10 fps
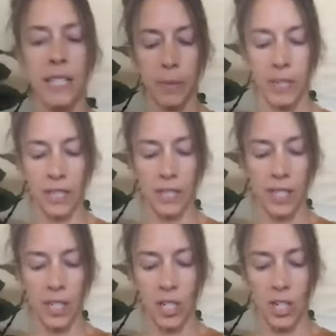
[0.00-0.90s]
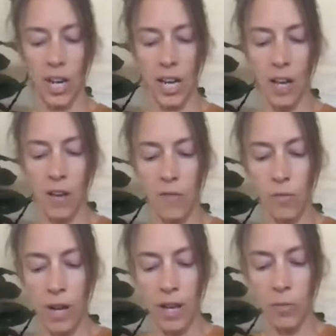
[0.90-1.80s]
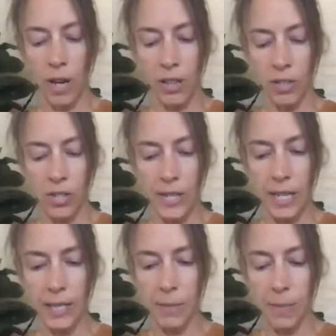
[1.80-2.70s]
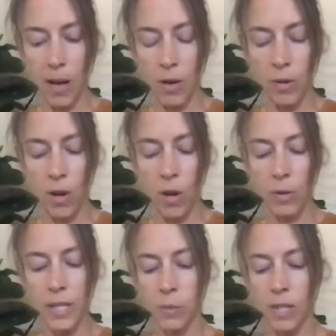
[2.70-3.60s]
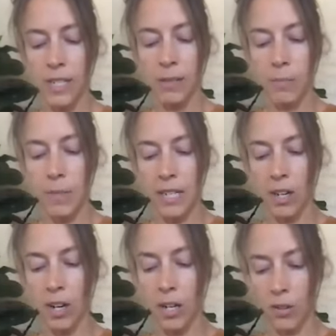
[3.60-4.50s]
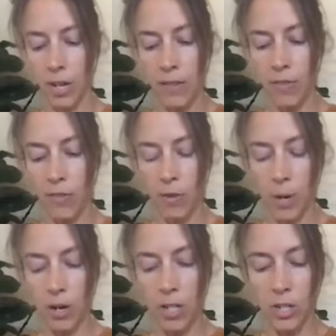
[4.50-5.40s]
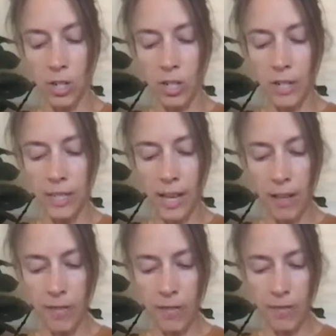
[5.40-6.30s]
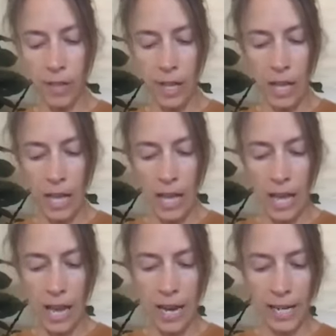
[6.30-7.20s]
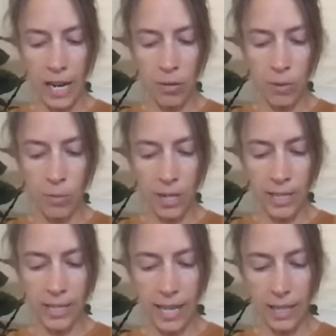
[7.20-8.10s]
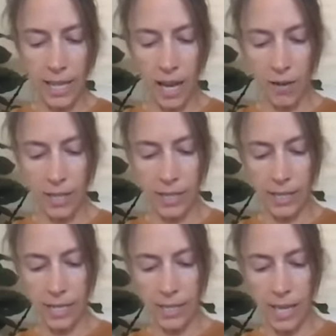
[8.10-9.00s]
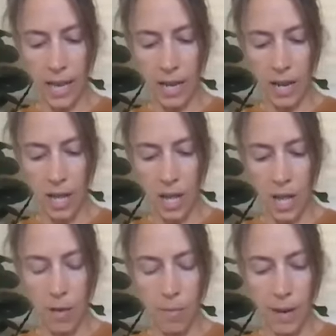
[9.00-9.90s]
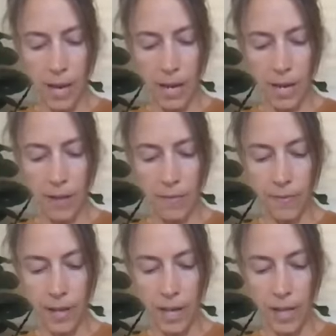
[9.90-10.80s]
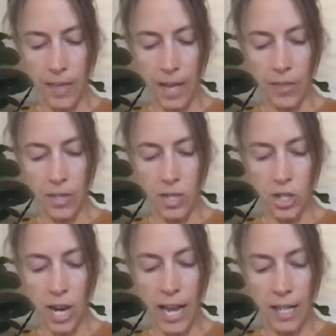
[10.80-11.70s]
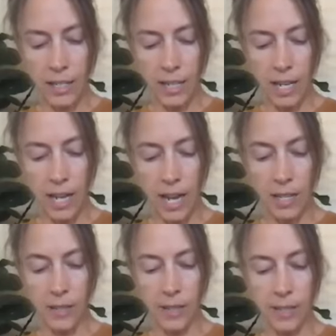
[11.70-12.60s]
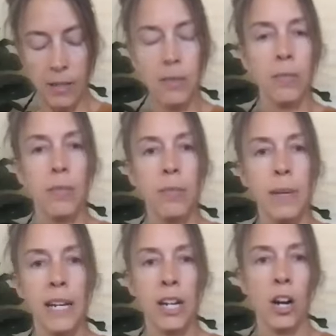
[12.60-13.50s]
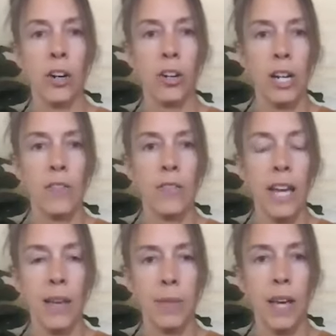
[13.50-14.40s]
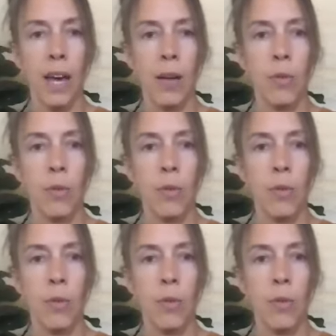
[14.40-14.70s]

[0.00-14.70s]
me cliche of what Weller says about we always want to meet our grief from our adult self. And I can't remember exactly how he says that, but that the child in us meeting our grief can become